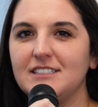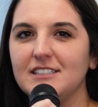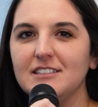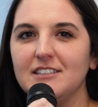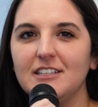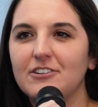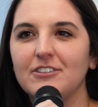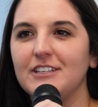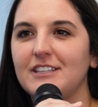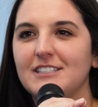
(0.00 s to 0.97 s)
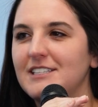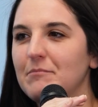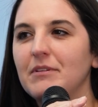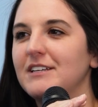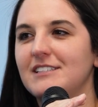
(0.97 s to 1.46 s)
It's literally the
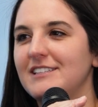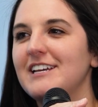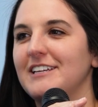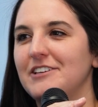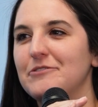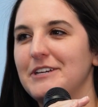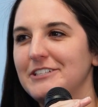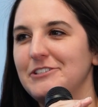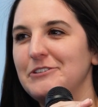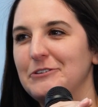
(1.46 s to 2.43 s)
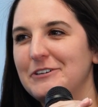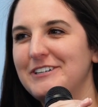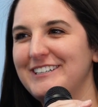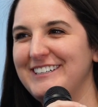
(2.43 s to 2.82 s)
simplest thing you can do.